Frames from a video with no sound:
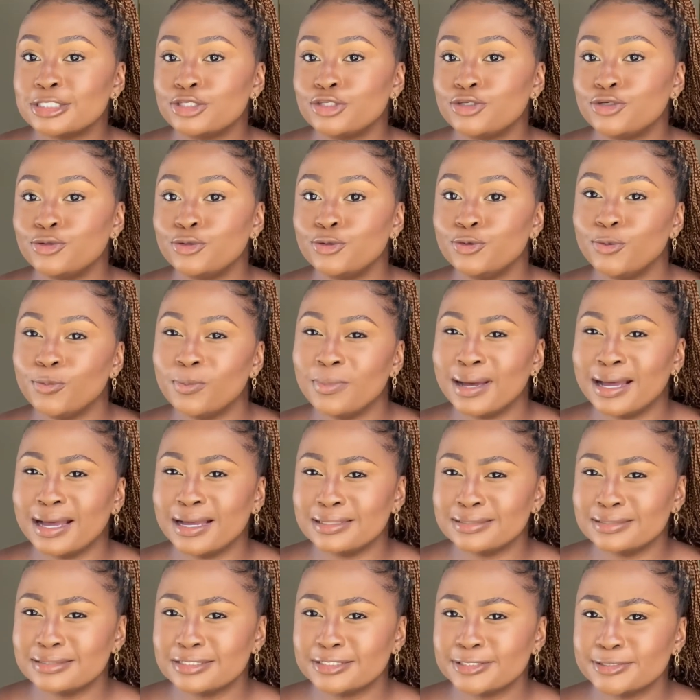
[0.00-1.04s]
too
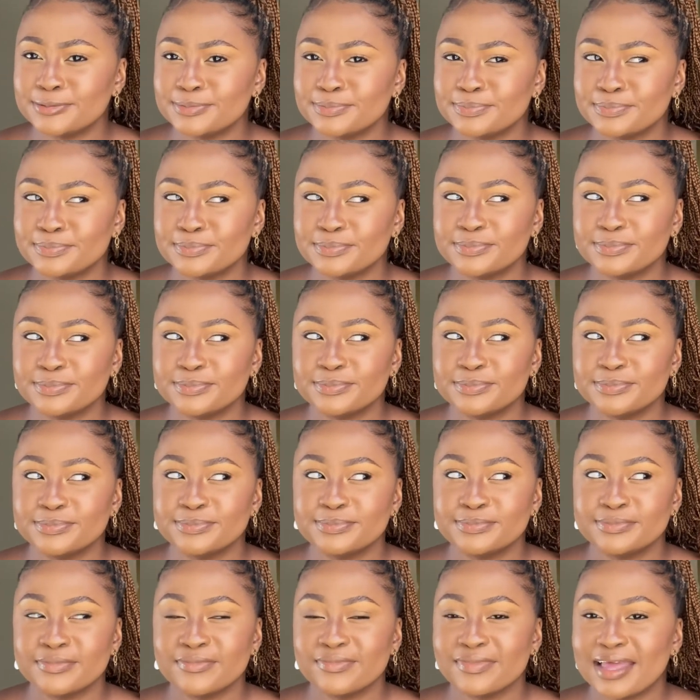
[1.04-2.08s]
much.
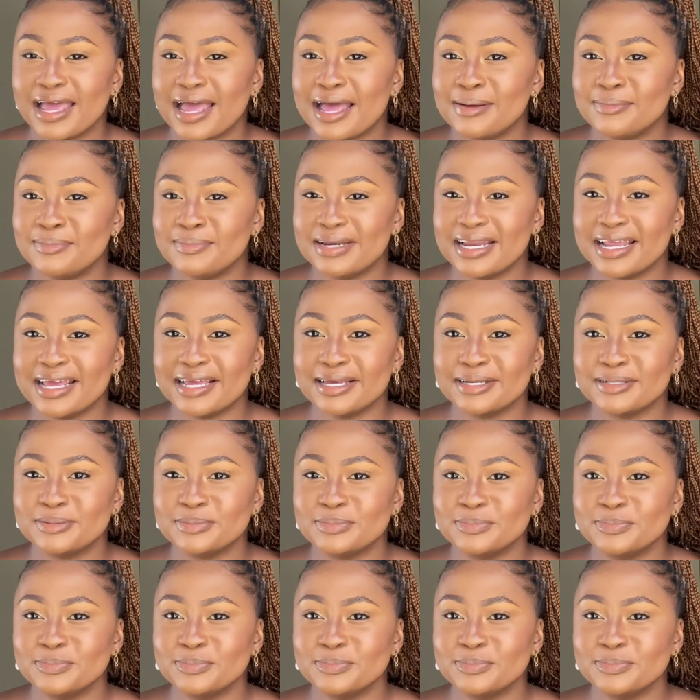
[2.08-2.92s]
I'm like,